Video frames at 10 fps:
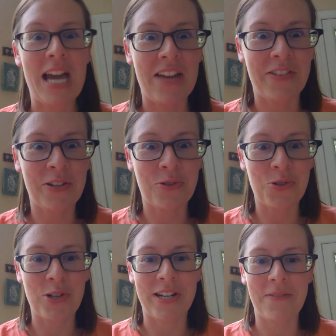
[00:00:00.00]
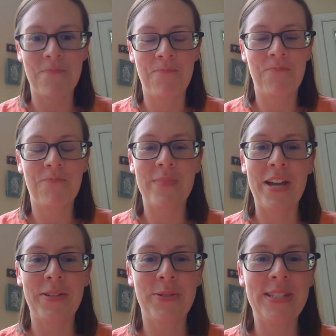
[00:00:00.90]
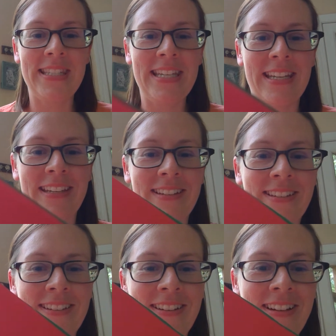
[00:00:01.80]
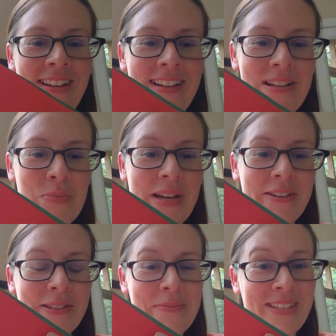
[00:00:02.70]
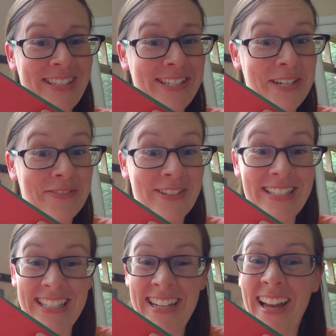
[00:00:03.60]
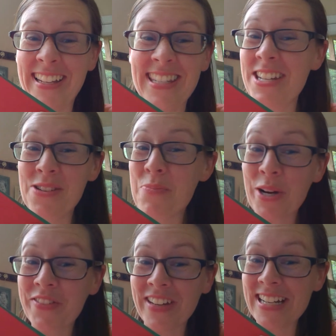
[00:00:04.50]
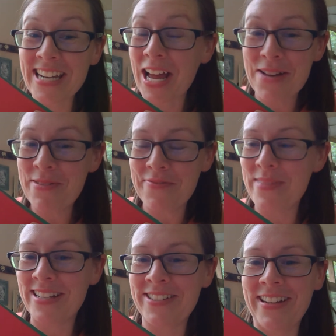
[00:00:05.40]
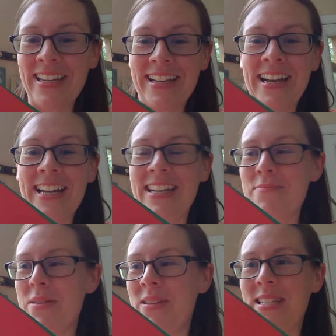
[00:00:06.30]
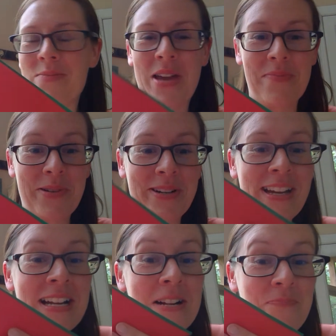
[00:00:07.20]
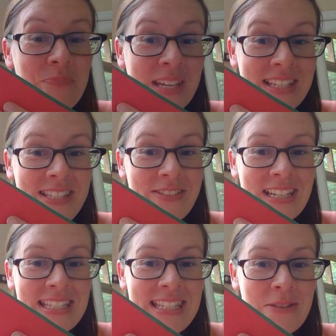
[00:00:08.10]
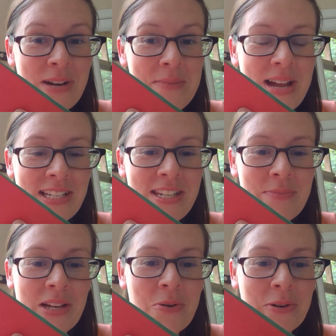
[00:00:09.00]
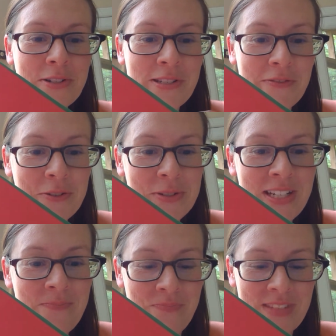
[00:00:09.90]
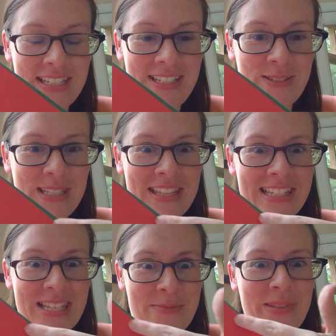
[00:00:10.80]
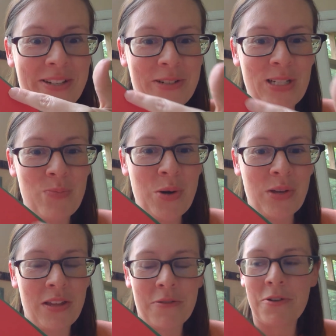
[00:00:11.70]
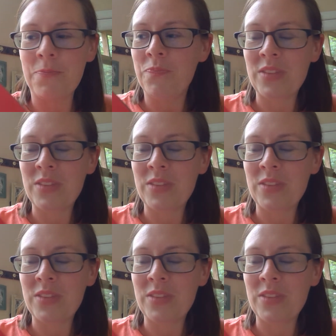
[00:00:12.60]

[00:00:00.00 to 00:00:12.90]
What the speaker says: I have a little trick. Now you'll see, apparently Mrs. Chevron did not do a perfect job of measuring and cutting my piece of paper, because you can see when I matched up my corners and folded, do you see that some of my green's poking through?